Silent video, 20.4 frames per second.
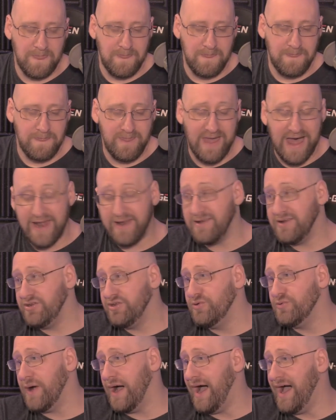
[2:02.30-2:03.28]
that
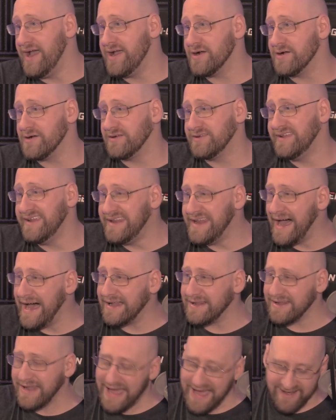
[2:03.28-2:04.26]
new hire did
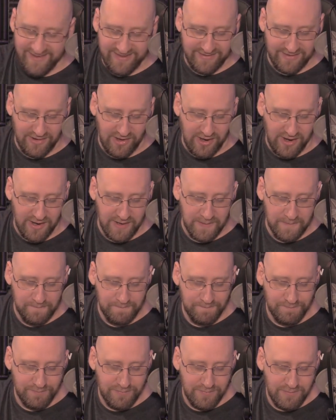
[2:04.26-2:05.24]
not last long
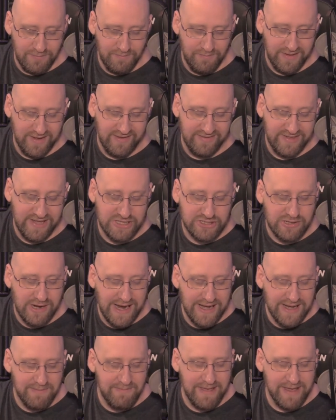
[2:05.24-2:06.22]
because he
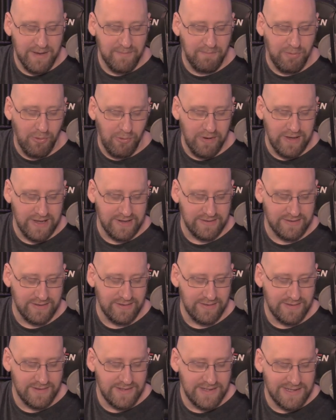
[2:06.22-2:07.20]
tried to make a point
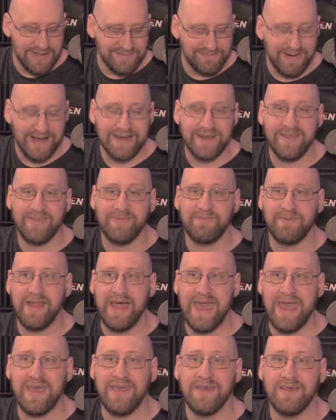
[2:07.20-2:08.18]
by
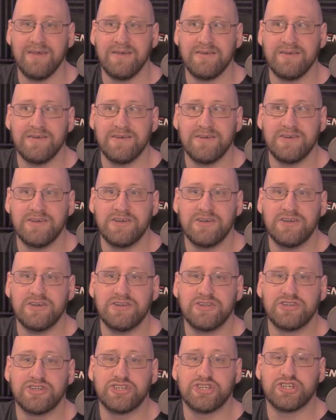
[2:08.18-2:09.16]
displaying
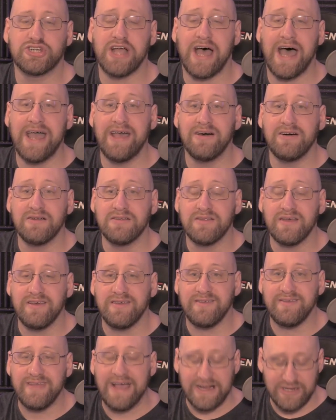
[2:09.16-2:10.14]
child
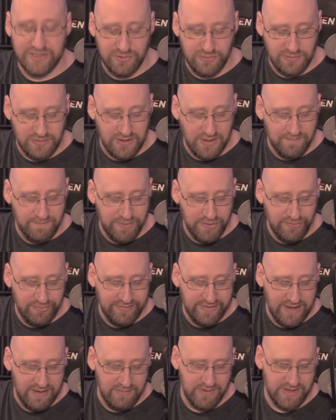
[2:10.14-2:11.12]
sexual
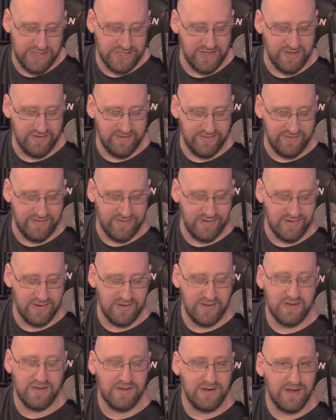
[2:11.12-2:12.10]
abuse images
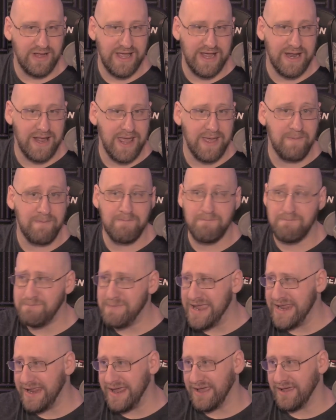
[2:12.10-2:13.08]
in a
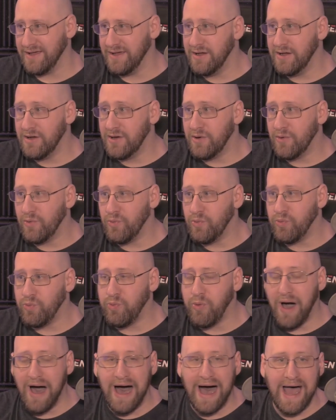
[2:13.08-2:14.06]
meeting.
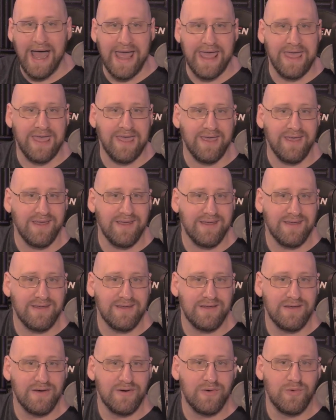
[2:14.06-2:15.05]
Why?
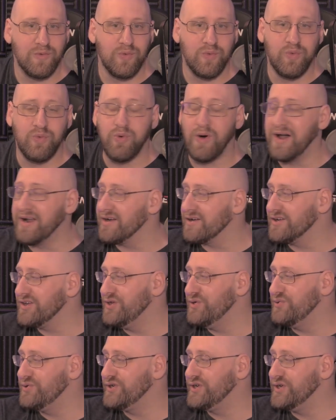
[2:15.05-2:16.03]
What are
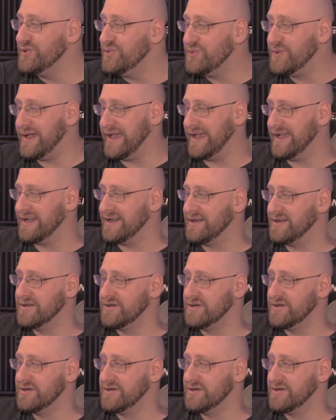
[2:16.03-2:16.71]
you doing?